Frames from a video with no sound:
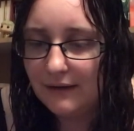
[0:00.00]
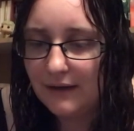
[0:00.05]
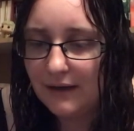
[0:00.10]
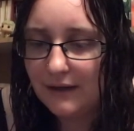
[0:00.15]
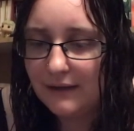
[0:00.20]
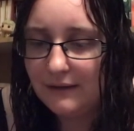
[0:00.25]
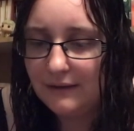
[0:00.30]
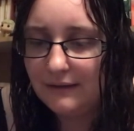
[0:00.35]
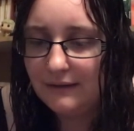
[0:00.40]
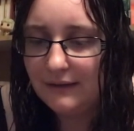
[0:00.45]

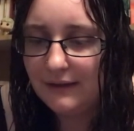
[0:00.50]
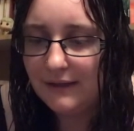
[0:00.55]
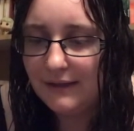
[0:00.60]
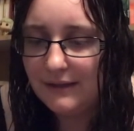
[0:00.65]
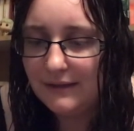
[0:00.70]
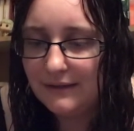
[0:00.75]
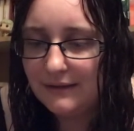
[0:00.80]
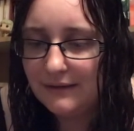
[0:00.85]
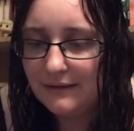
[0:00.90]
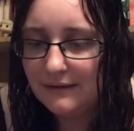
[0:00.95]

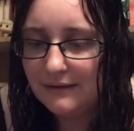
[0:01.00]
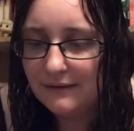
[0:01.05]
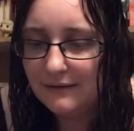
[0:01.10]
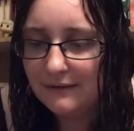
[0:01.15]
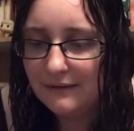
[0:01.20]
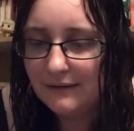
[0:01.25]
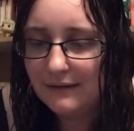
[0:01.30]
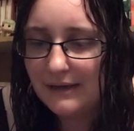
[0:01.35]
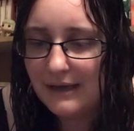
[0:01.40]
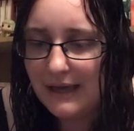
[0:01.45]
Cunnilingus
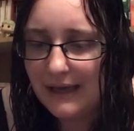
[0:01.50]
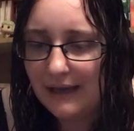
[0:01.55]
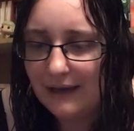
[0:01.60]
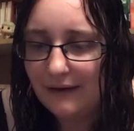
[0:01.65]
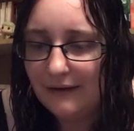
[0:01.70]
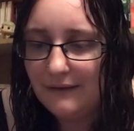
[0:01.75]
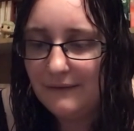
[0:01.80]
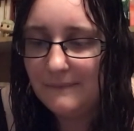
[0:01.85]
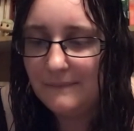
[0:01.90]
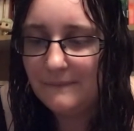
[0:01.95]

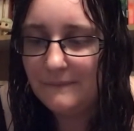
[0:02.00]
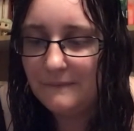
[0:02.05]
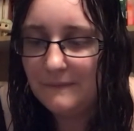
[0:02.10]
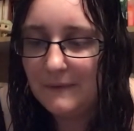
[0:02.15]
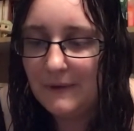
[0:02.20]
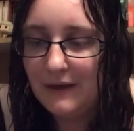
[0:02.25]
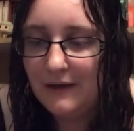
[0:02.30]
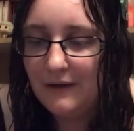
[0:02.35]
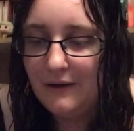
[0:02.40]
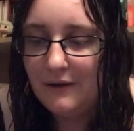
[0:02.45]
King
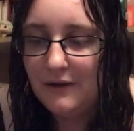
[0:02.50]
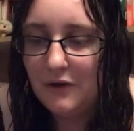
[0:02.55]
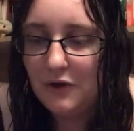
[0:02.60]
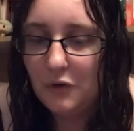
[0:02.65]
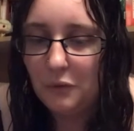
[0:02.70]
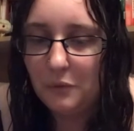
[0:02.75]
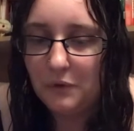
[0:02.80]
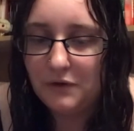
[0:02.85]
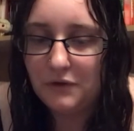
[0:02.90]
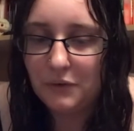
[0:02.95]

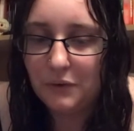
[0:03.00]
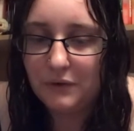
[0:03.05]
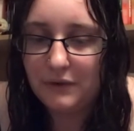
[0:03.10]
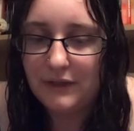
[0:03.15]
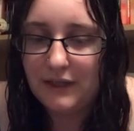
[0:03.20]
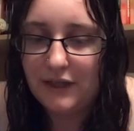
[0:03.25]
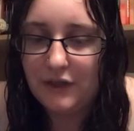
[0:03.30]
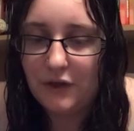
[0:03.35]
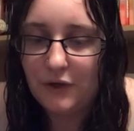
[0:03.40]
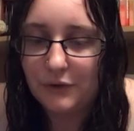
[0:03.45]
were told
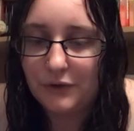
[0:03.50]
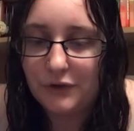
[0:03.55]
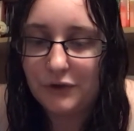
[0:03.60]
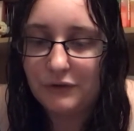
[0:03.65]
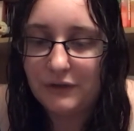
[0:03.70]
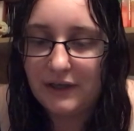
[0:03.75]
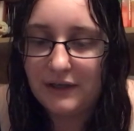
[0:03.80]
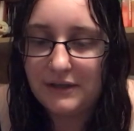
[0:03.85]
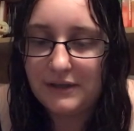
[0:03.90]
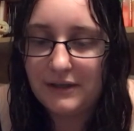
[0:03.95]
they'd go
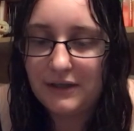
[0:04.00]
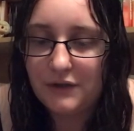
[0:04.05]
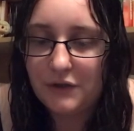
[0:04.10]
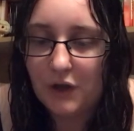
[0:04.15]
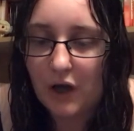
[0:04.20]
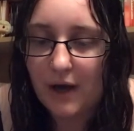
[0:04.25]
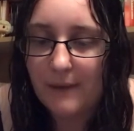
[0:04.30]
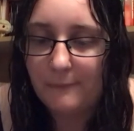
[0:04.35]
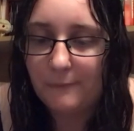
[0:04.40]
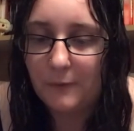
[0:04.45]
straight to the
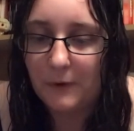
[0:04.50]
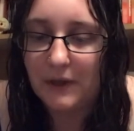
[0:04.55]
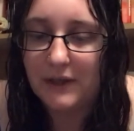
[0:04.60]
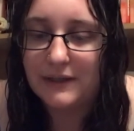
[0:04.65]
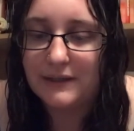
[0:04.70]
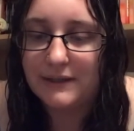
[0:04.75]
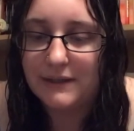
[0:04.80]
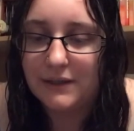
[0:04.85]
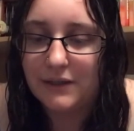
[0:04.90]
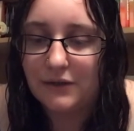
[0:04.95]
top for
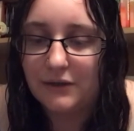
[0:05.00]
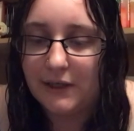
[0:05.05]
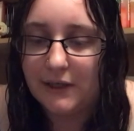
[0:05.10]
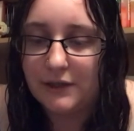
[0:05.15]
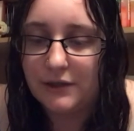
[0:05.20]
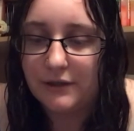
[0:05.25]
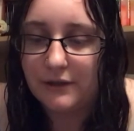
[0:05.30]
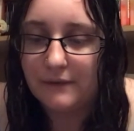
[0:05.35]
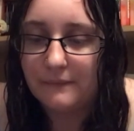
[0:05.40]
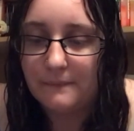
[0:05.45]

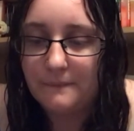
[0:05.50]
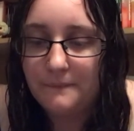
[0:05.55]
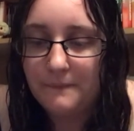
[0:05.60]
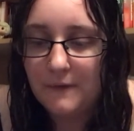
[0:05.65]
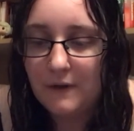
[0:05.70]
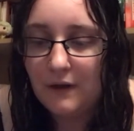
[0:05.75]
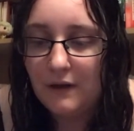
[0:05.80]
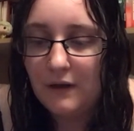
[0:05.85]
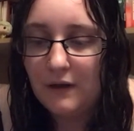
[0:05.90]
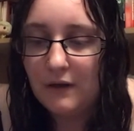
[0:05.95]
consideration.
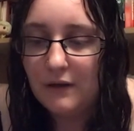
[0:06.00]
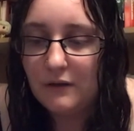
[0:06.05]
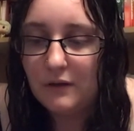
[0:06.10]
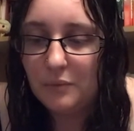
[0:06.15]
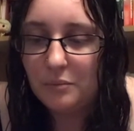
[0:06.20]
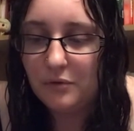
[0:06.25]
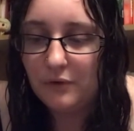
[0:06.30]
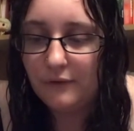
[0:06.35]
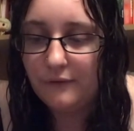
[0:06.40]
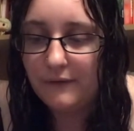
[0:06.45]

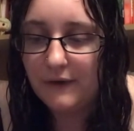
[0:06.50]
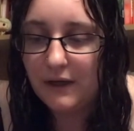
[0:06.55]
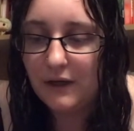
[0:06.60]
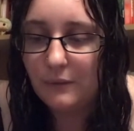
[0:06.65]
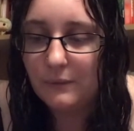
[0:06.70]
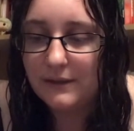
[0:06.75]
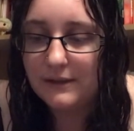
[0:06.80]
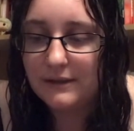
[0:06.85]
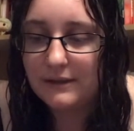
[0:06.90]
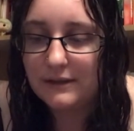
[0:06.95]
The
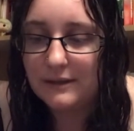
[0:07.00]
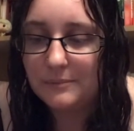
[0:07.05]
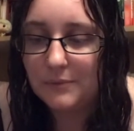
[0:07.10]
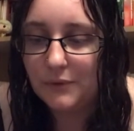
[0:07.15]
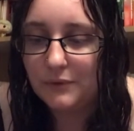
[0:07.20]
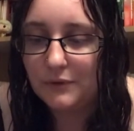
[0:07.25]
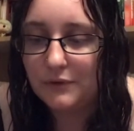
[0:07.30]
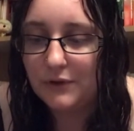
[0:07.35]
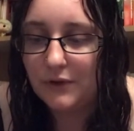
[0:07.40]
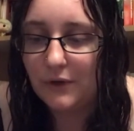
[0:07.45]
profile wasn't
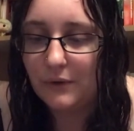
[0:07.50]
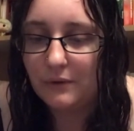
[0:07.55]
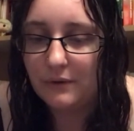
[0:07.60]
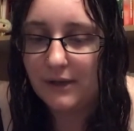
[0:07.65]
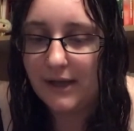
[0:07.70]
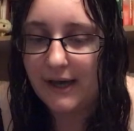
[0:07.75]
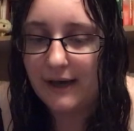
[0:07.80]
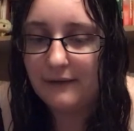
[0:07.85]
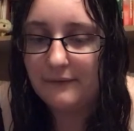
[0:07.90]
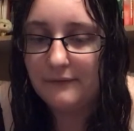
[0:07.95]
supposed to go
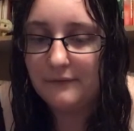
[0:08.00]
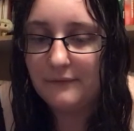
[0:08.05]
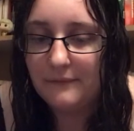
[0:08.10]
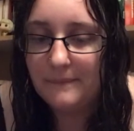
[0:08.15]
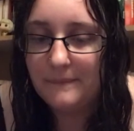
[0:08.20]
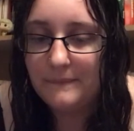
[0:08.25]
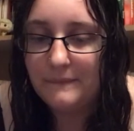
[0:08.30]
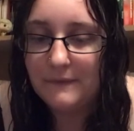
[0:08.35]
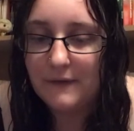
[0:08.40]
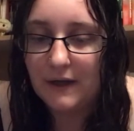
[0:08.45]
live.
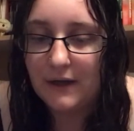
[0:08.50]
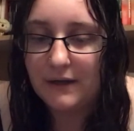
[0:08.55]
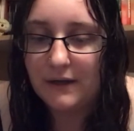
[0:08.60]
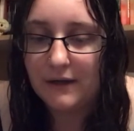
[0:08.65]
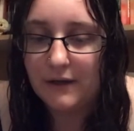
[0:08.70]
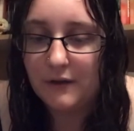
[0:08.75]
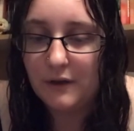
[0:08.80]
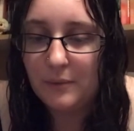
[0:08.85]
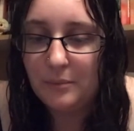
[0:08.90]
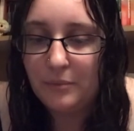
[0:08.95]

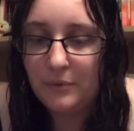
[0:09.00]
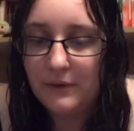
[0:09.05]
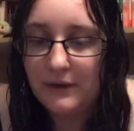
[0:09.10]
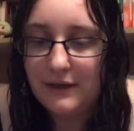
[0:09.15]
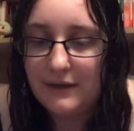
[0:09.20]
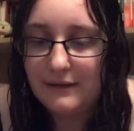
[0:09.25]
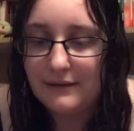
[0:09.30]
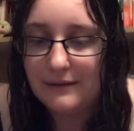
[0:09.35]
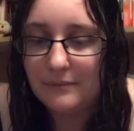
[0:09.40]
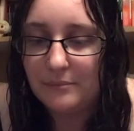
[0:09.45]
Another
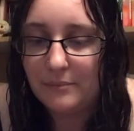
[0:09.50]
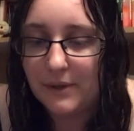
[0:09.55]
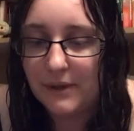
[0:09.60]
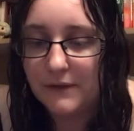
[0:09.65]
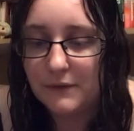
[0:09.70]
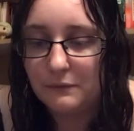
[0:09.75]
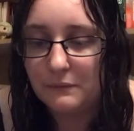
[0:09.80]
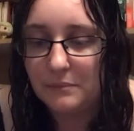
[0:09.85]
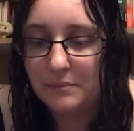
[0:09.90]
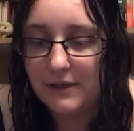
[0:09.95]
point that
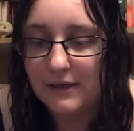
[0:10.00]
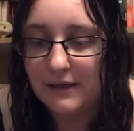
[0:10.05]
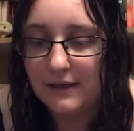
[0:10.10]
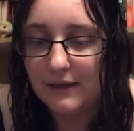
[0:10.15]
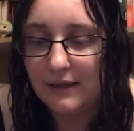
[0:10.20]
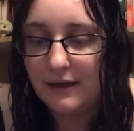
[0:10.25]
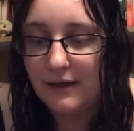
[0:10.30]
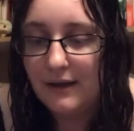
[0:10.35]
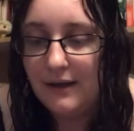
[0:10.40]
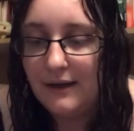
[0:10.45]
bears
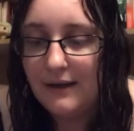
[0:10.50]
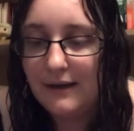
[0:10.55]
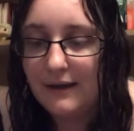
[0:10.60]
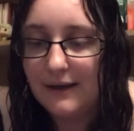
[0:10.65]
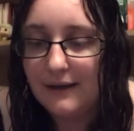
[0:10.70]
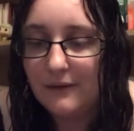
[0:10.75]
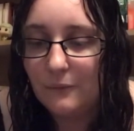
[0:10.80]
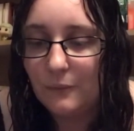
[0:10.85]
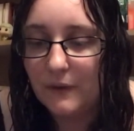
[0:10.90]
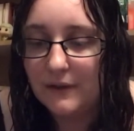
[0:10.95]
repeating.
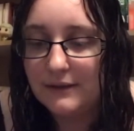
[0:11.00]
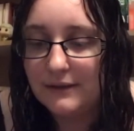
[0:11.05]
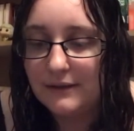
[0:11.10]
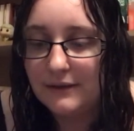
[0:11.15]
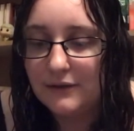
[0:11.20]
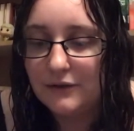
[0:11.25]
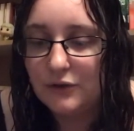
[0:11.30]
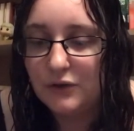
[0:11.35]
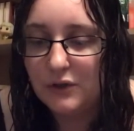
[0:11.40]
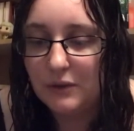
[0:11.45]
It
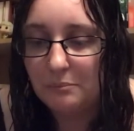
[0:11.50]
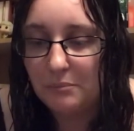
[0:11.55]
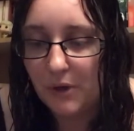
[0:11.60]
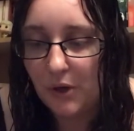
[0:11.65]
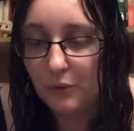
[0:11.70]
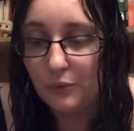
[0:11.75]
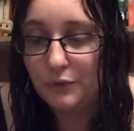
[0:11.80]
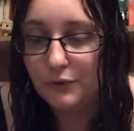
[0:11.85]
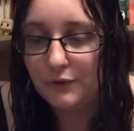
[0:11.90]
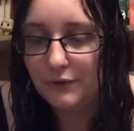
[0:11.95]
wasn't
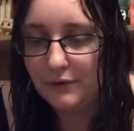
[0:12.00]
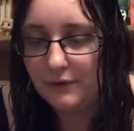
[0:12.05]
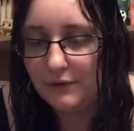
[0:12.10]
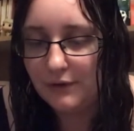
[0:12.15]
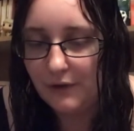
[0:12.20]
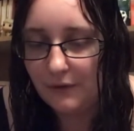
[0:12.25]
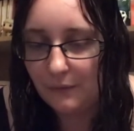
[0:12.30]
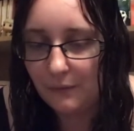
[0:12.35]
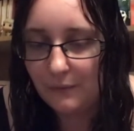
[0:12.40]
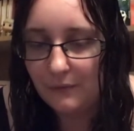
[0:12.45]
supposed
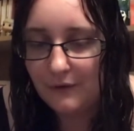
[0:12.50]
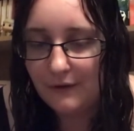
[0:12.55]
to.